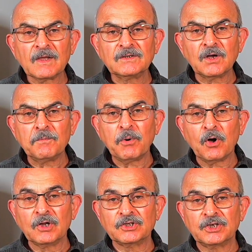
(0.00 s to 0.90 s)
some
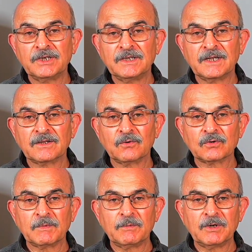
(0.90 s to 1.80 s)
apology needed,
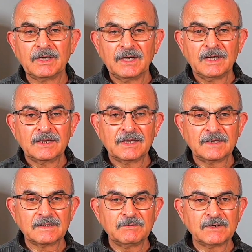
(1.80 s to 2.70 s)
or maybe
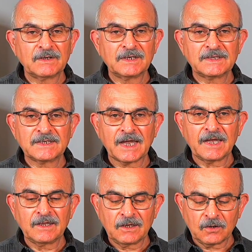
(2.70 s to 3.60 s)
there is a
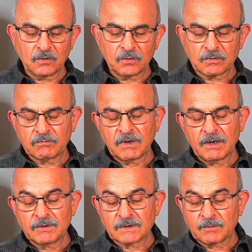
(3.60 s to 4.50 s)
misunderstanding, or
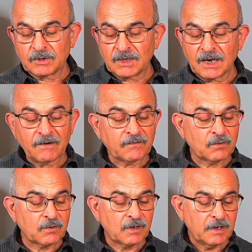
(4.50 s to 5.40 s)
maybe somebody left,
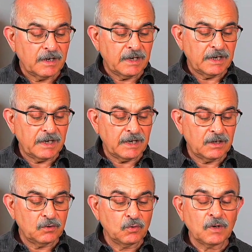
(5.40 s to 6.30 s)
or
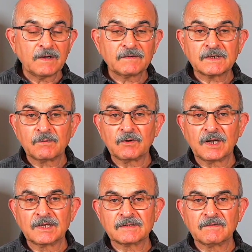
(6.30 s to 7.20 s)
you left
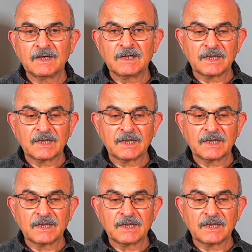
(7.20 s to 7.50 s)
someone as well.